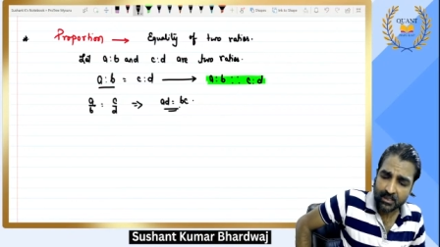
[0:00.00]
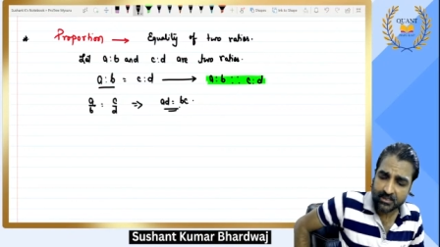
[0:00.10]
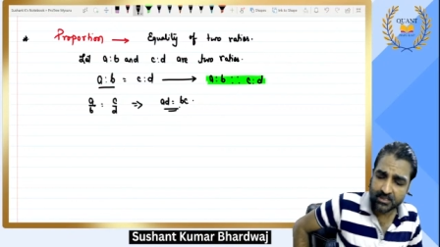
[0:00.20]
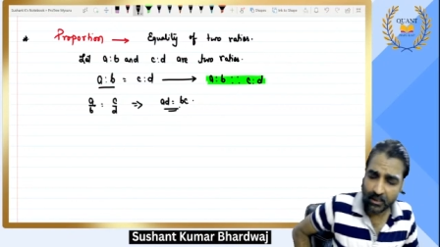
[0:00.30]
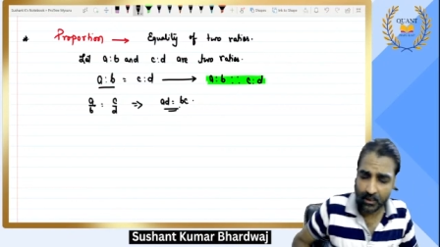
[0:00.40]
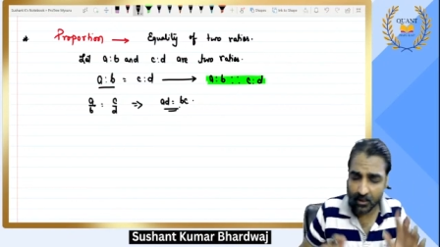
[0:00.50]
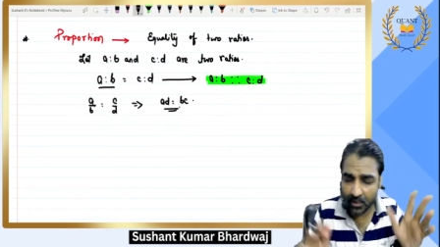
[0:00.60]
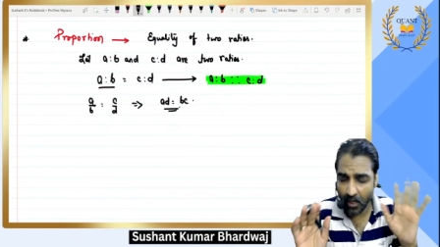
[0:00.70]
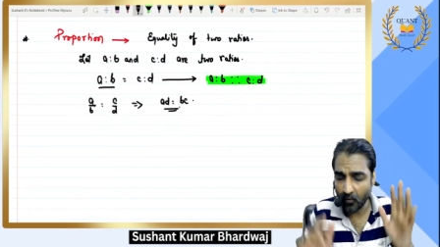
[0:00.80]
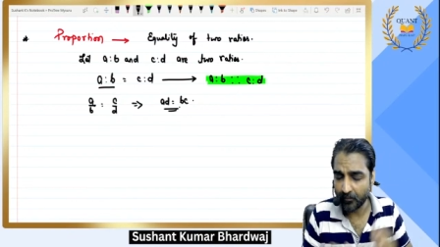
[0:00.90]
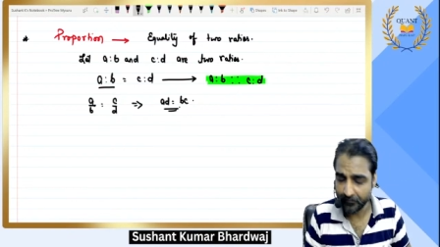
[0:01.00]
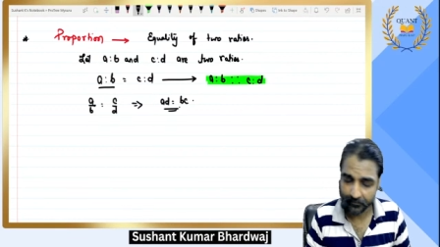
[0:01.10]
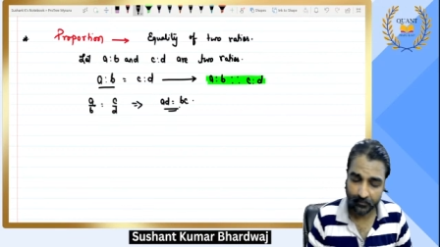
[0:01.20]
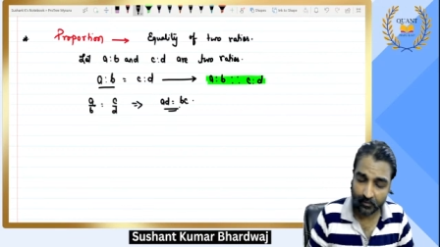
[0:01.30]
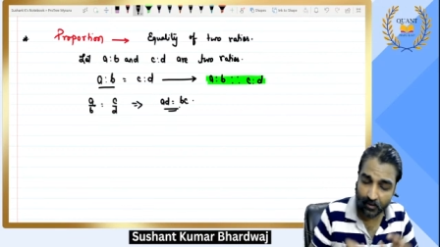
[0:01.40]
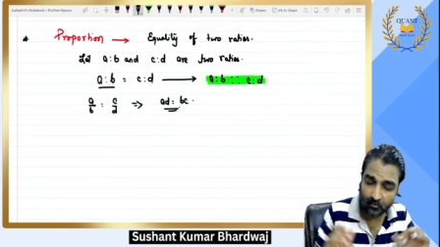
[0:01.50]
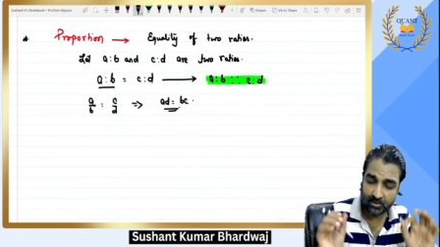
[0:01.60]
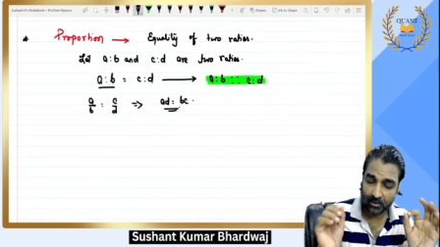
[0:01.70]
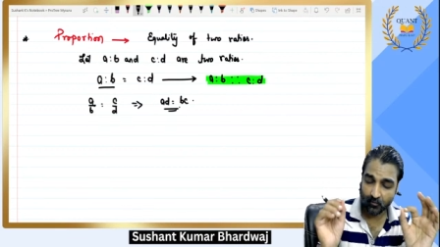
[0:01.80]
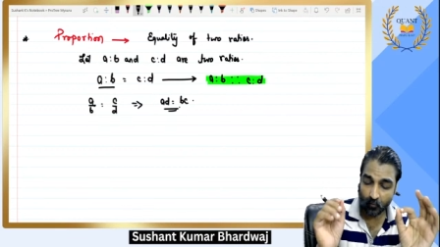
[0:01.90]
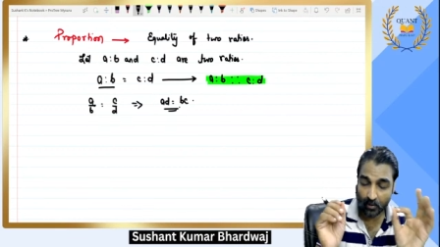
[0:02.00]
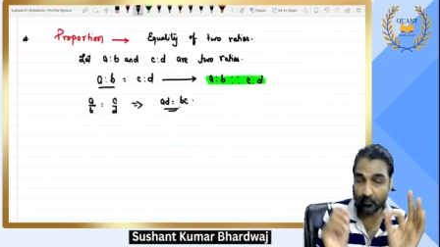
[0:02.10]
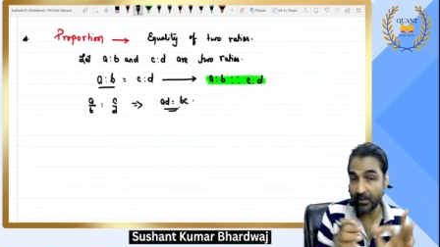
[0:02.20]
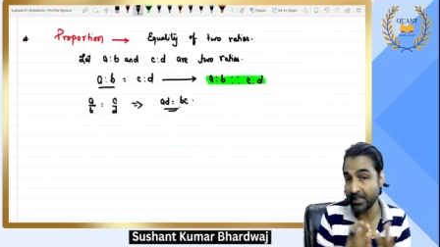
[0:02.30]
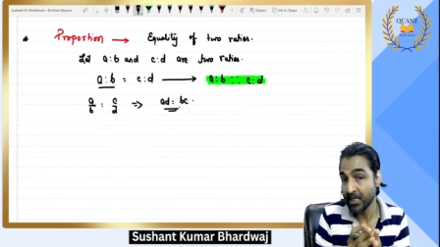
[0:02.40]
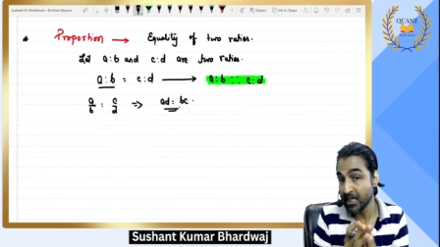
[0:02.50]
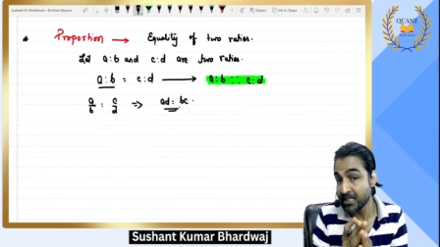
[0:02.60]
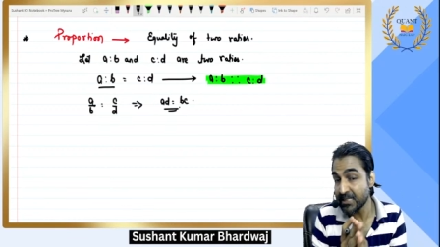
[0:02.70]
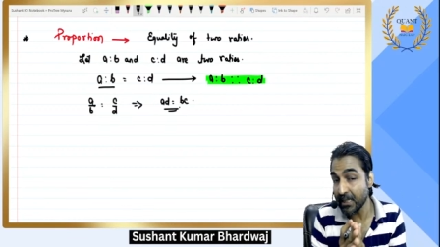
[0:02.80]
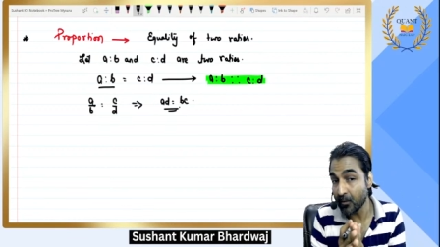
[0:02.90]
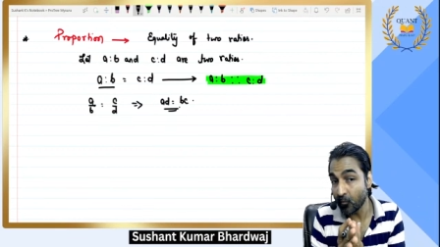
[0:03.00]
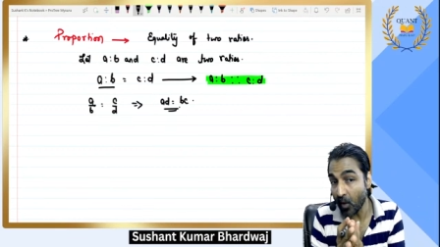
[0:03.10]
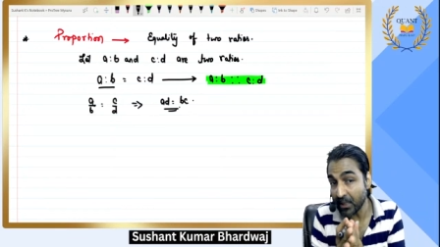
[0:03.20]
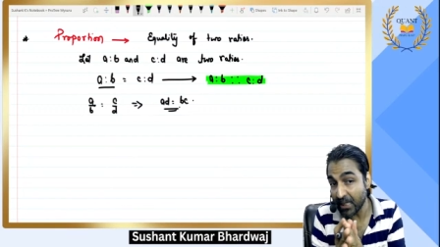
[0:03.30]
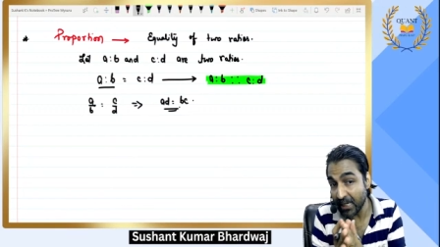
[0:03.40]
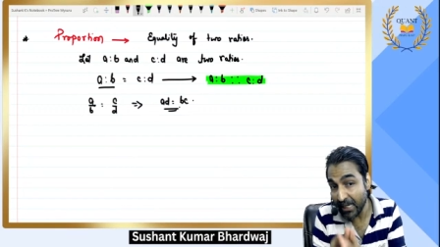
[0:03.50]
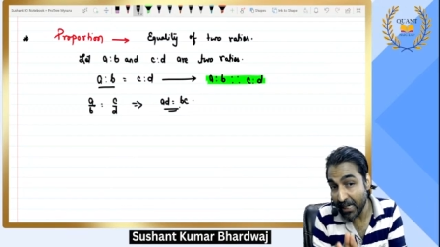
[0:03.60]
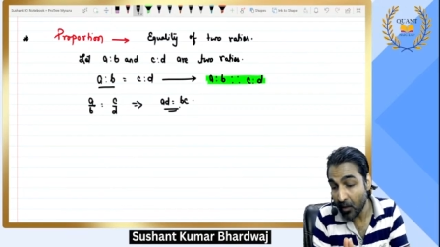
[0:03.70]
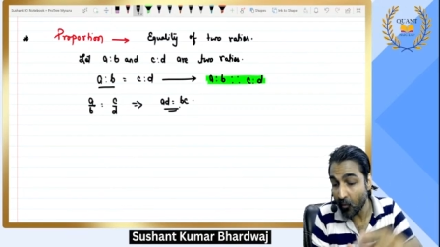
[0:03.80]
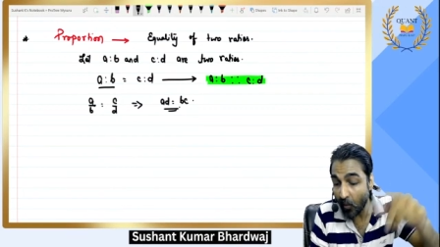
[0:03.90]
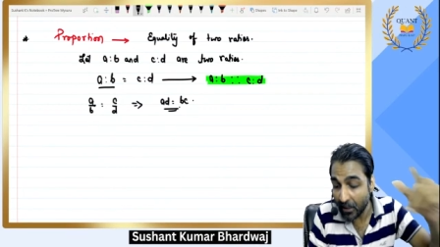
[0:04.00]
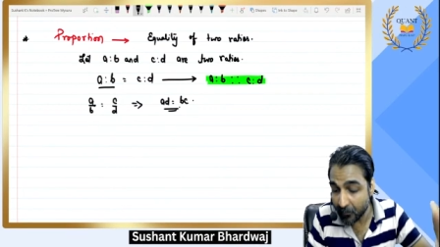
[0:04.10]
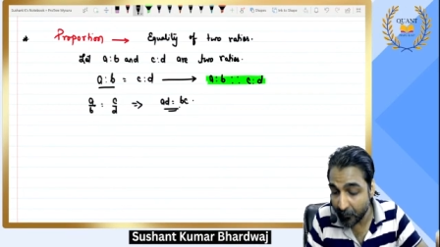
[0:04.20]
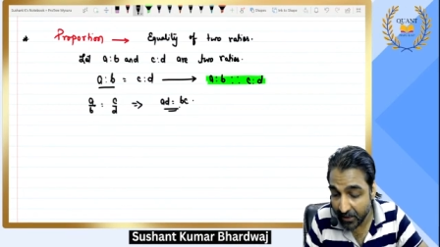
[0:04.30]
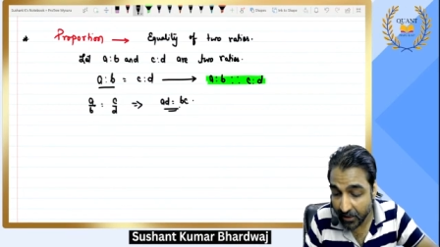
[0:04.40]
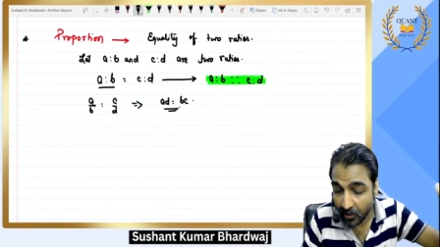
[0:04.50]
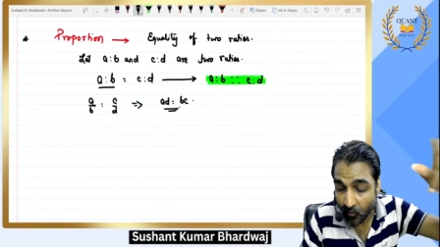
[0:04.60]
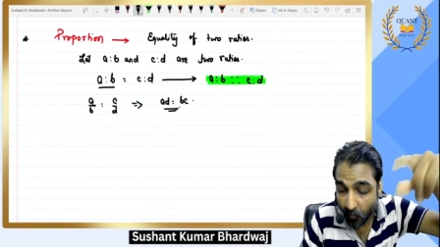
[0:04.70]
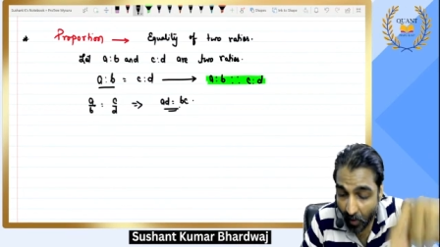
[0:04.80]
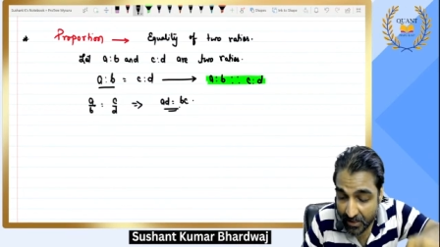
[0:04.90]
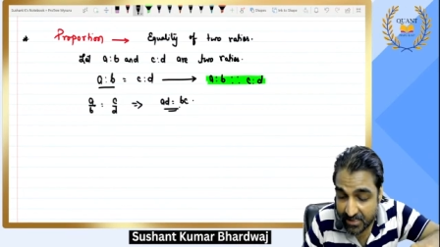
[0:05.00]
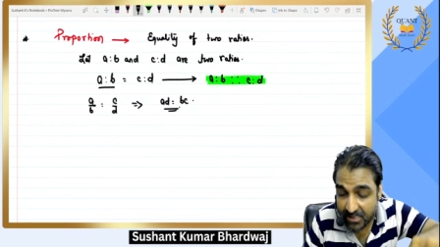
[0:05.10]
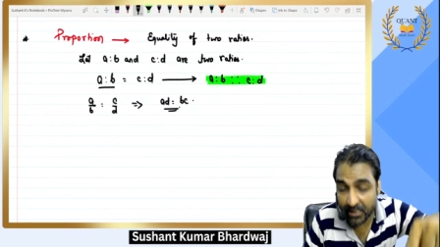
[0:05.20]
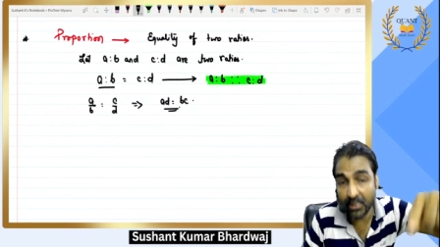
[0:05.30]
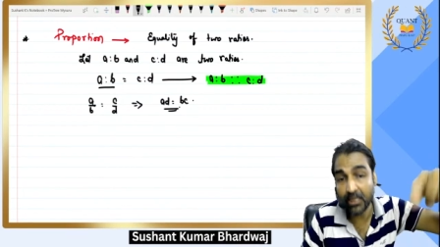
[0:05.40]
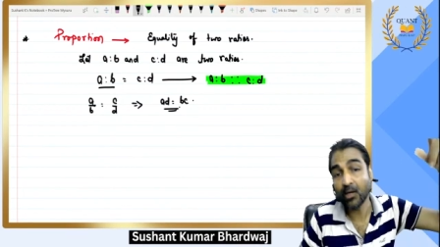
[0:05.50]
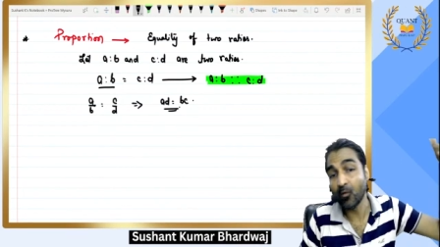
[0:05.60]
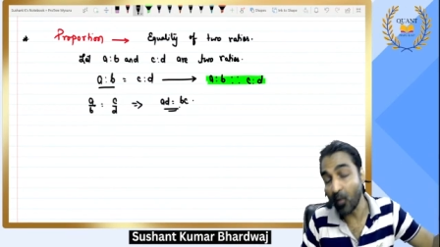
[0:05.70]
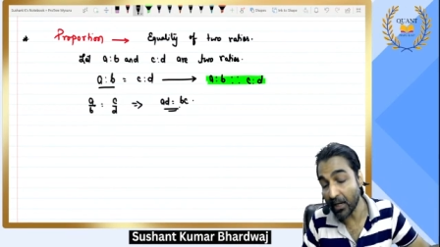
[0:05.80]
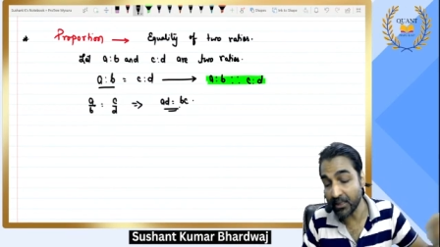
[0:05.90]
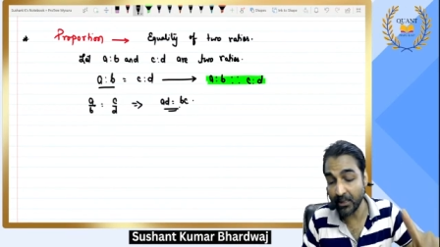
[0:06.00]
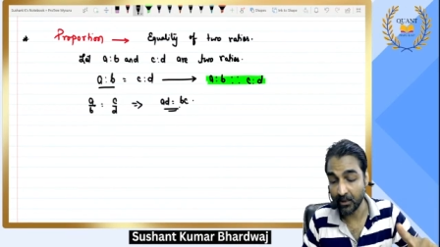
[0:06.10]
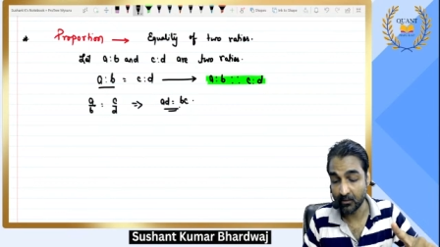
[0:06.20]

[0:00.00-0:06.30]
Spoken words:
See, now see what we see, what A, what B, what C, what D.